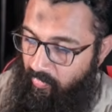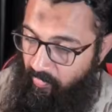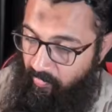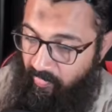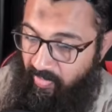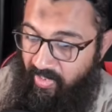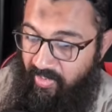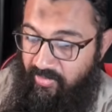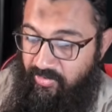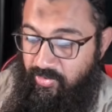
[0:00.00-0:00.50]

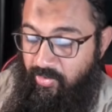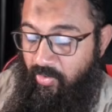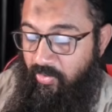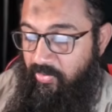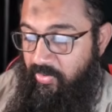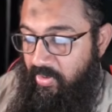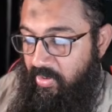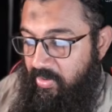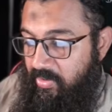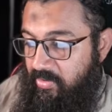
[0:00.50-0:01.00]
based
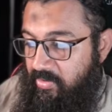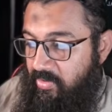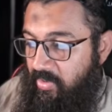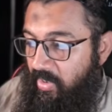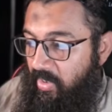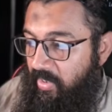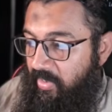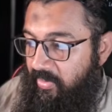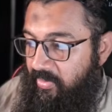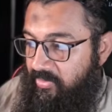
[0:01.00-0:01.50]
on these
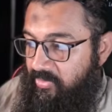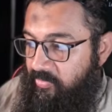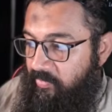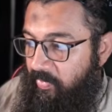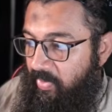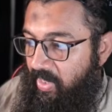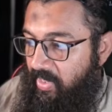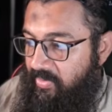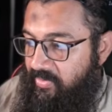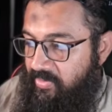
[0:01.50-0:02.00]
latest
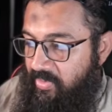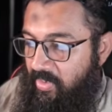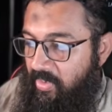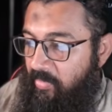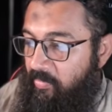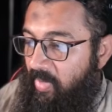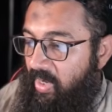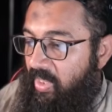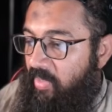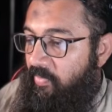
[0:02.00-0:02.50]

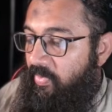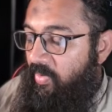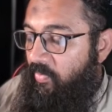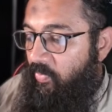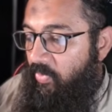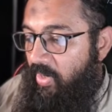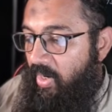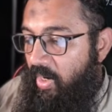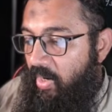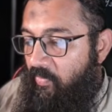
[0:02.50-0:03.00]
pricing. By the way,
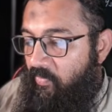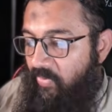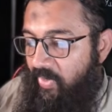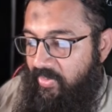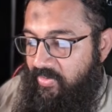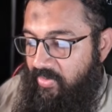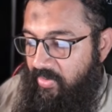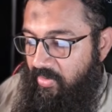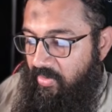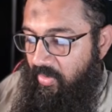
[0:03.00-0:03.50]
we are
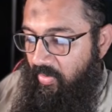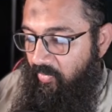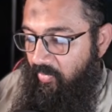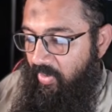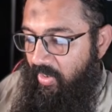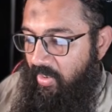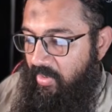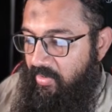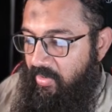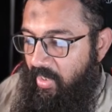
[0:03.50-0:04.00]
fetching the
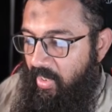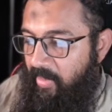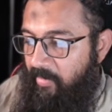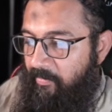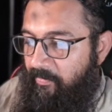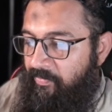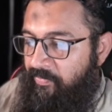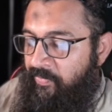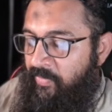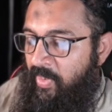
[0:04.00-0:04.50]

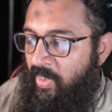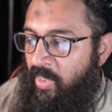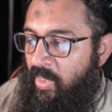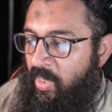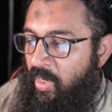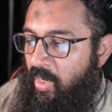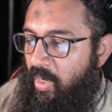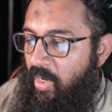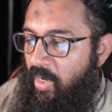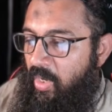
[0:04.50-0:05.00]
real-time
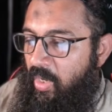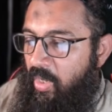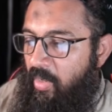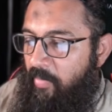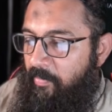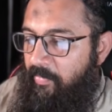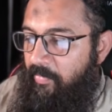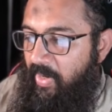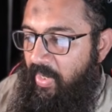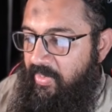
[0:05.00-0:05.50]

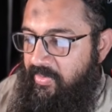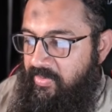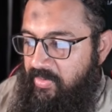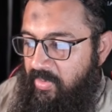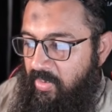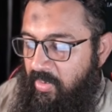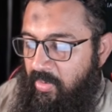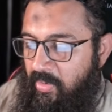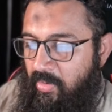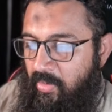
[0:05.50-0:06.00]

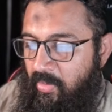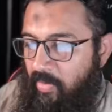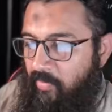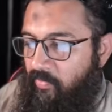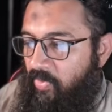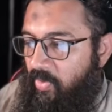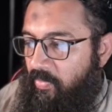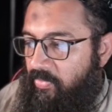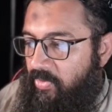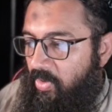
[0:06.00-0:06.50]
pricing
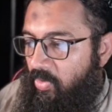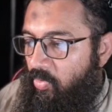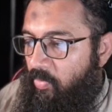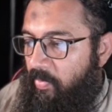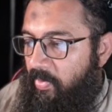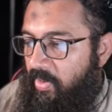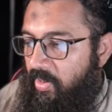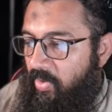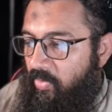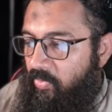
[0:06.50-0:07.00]
from the
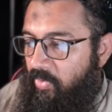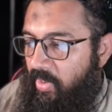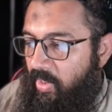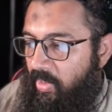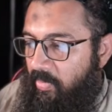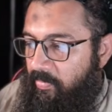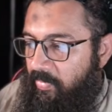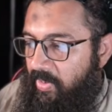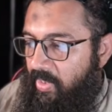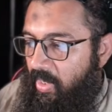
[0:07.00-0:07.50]

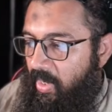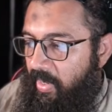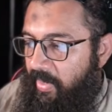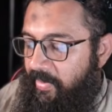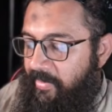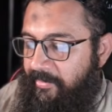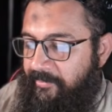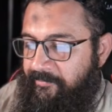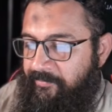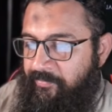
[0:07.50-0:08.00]
OpenRouter
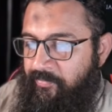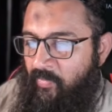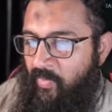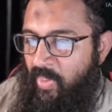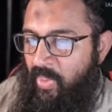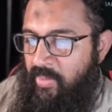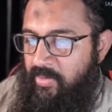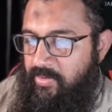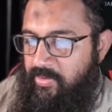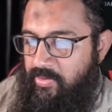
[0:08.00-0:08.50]
API,
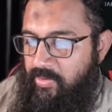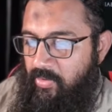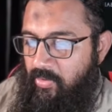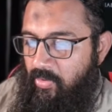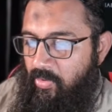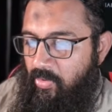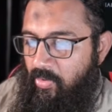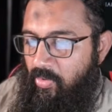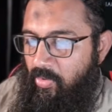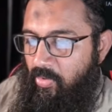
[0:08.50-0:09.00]

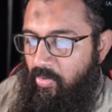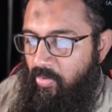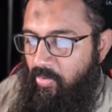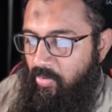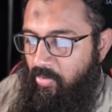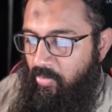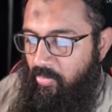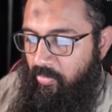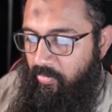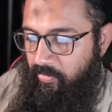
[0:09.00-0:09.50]

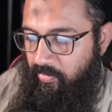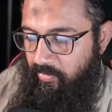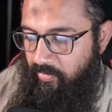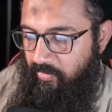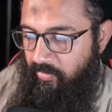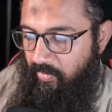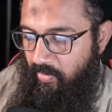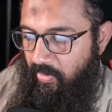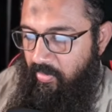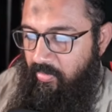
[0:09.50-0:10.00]
so
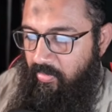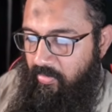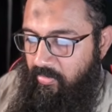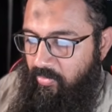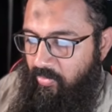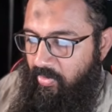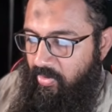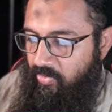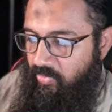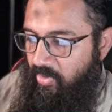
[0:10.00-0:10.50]

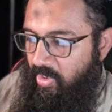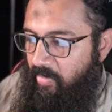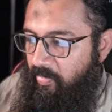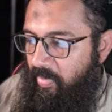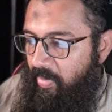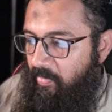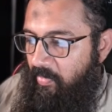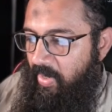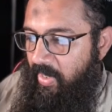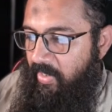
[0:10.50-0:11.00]
you need to keep
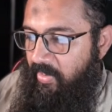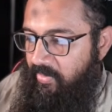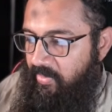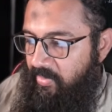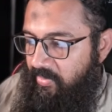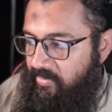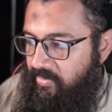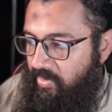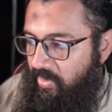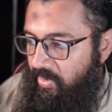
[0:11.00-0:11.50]
in mind
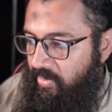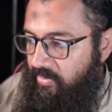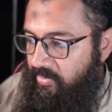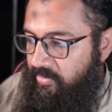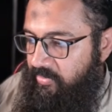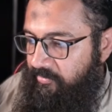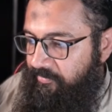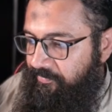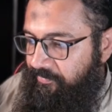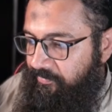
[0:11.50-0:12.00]
these
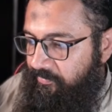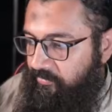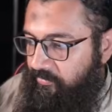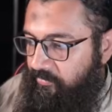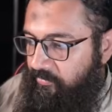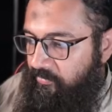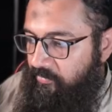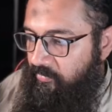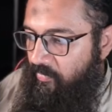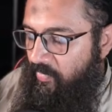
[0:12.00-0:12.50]
things.
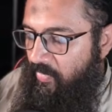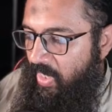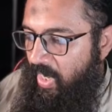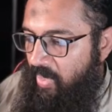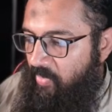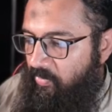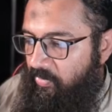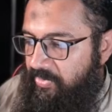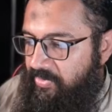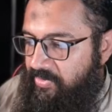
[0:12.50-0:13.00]

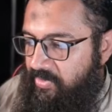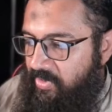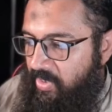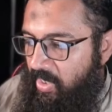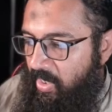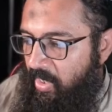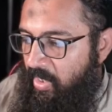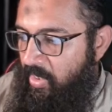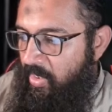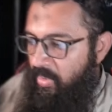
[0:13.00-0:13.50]
And we
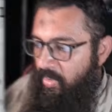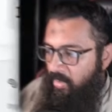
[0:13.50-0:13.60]
say